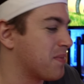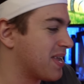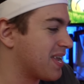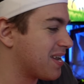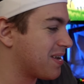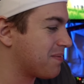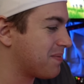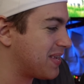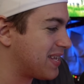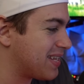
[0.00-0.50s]

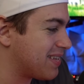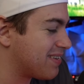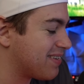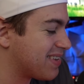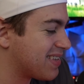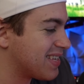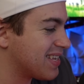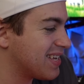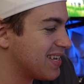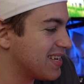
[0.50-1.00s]
man. I mean, it
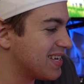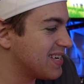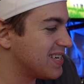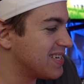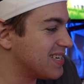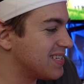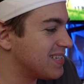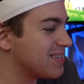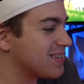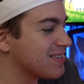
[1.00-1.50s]

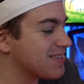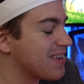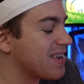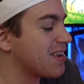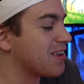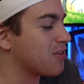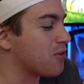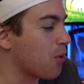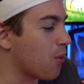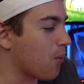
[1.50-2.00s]
looks
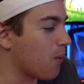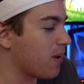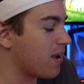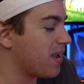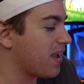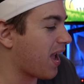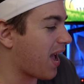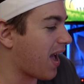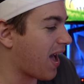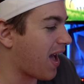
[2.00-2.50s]
like a
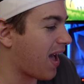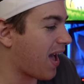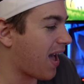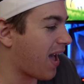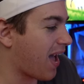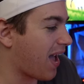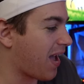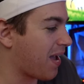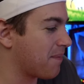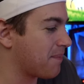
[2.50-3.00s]
toy.
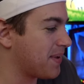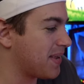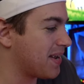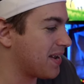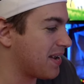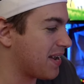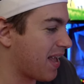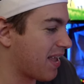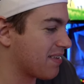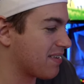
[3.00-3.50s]
I mean,
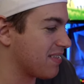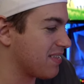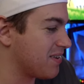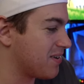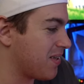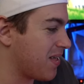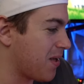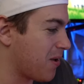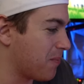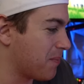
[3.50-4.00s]
it has a
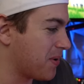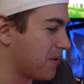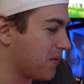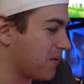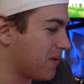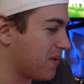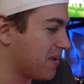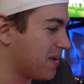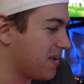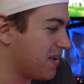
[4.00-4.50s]
little helmet
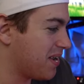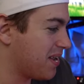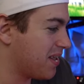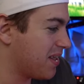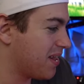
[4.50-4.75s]
on.